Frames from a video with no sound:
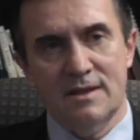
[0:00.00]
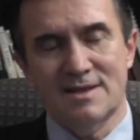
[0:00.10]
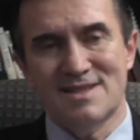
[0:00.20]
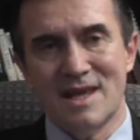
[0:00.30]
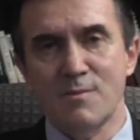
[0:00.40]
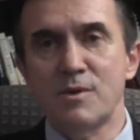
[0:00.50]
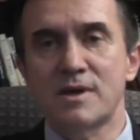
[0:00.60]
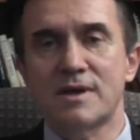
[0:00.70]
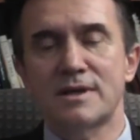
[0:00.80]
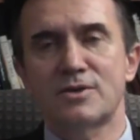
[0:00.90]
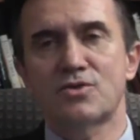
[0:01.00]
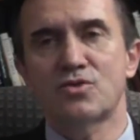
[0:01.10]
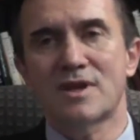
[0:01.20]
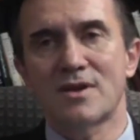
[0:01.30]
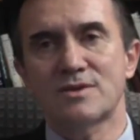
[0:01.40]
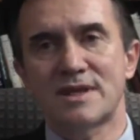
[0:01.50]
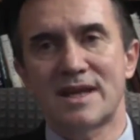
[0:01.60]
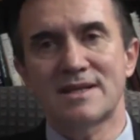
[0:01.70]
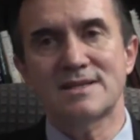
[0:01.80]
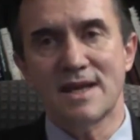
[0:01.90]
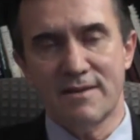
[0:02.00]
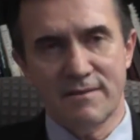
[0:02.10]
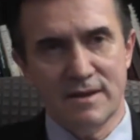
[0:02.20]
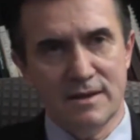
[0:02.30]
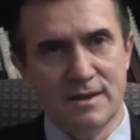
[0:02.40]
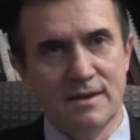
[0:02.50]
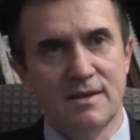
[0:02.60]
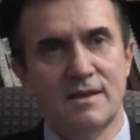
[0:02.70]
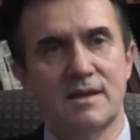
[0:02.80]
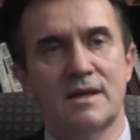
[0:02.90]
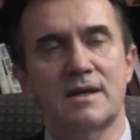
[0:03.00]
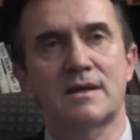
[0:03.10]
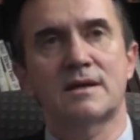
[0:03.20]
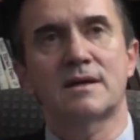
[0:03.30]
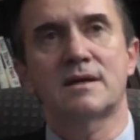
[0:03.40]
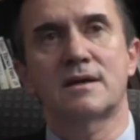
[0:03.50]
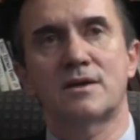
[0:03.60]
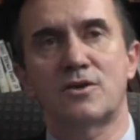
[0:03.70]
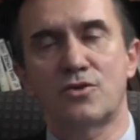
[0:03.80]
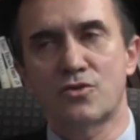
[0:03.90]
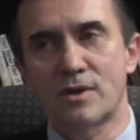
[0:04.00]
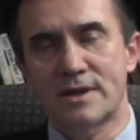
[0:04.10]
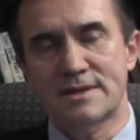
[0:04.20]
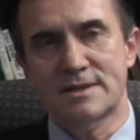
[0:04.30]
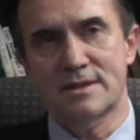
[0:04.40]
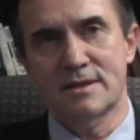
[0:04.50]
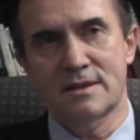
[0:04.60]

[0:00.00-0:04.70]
The same year, in 2007, the U.S.